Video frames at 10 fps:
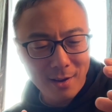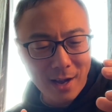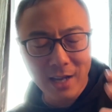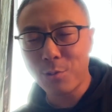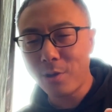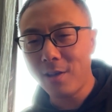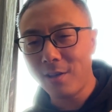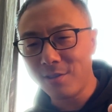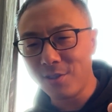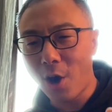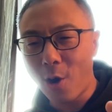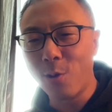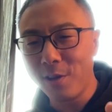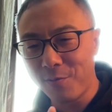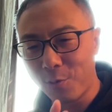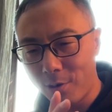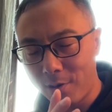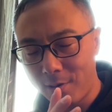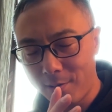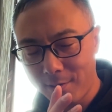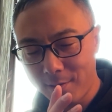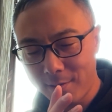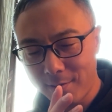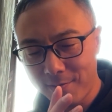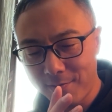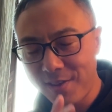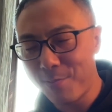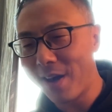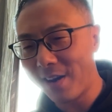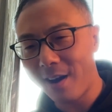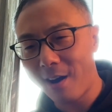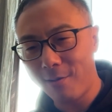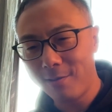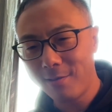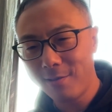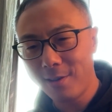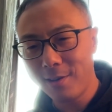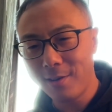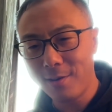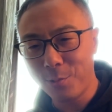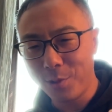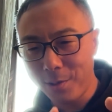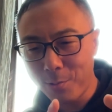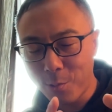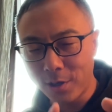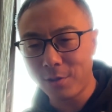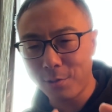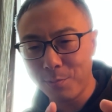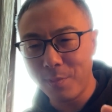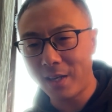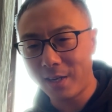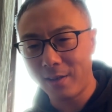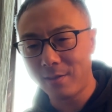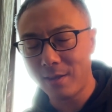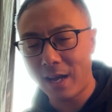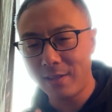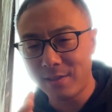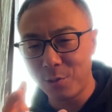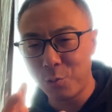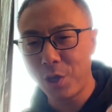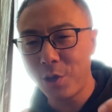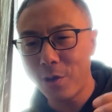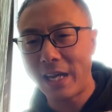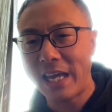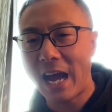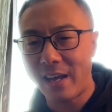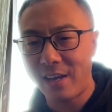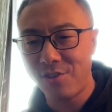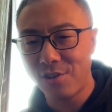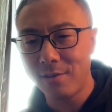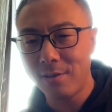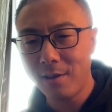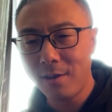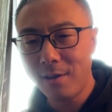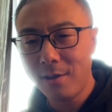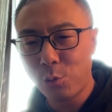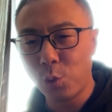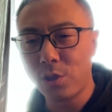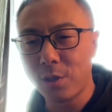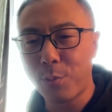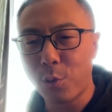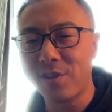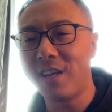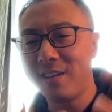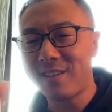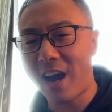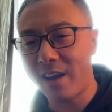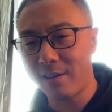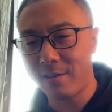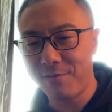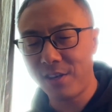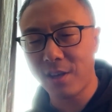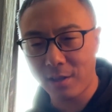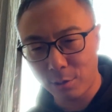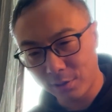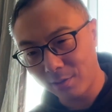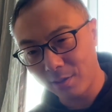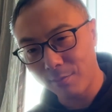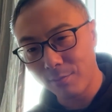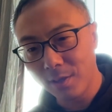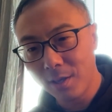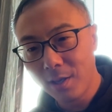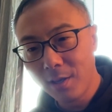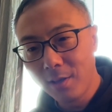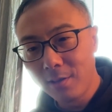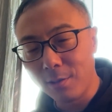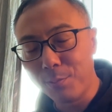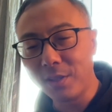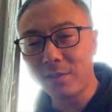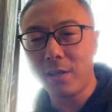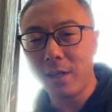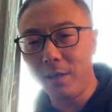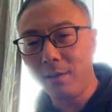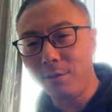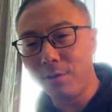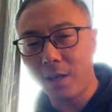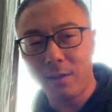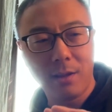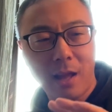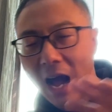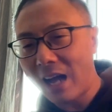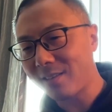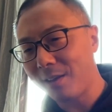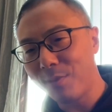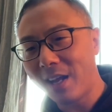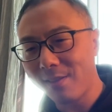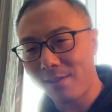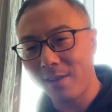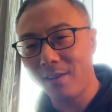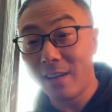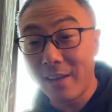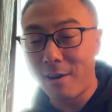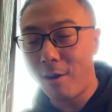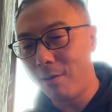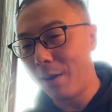Actually, is not only for VeBetterDOA. We wanted to make it as a real AI agent to support the entire VeChain ecosystem. So basically, you can ask him anything later on.